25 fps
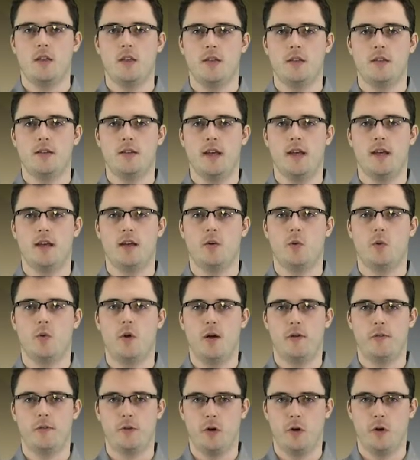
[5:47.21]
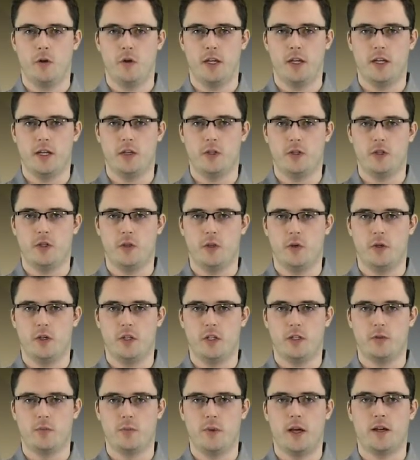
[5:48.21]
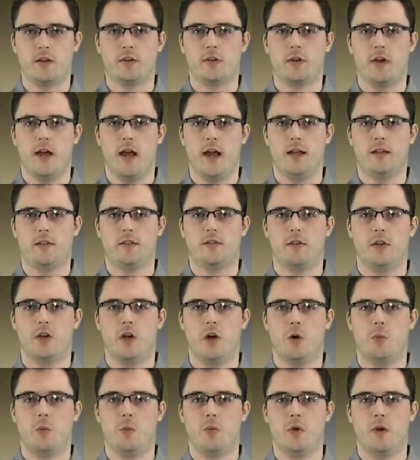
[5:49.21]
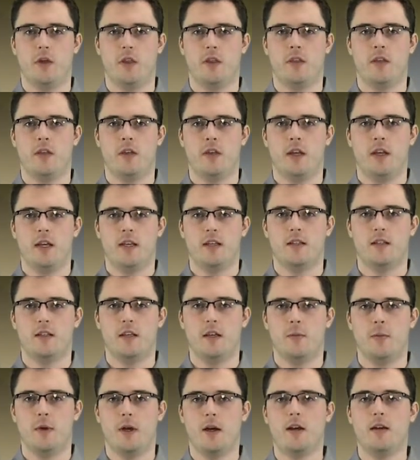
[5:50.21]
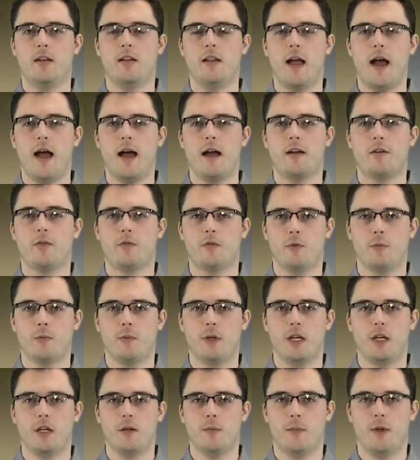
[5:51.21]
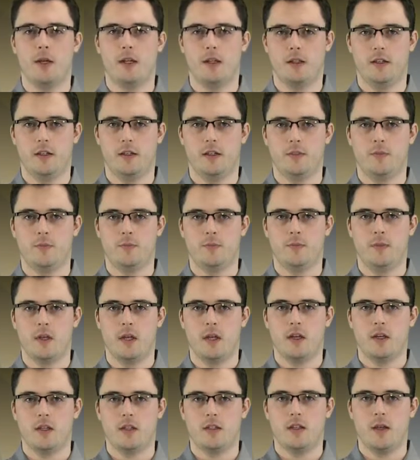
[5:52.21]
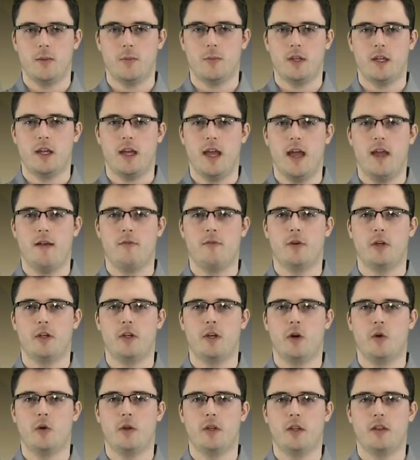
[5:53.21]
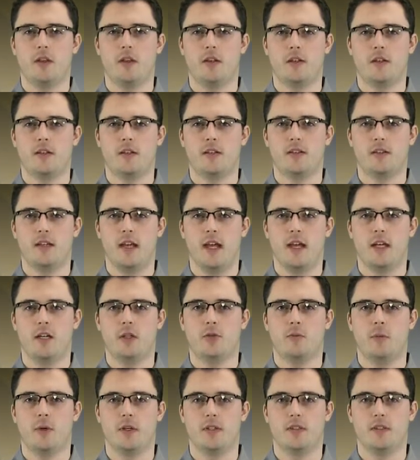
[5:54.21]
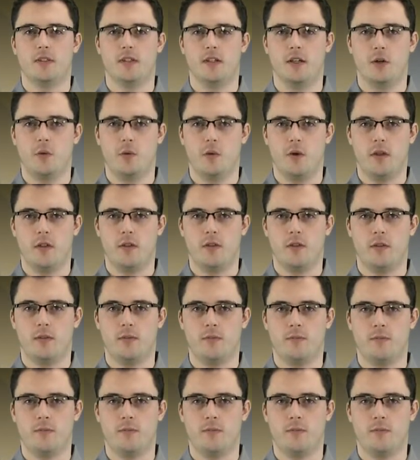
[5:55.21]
The second rough coating issue an inspector has to cope with is apparent lack of repeatability, something that every coating thickness gauge must deal with.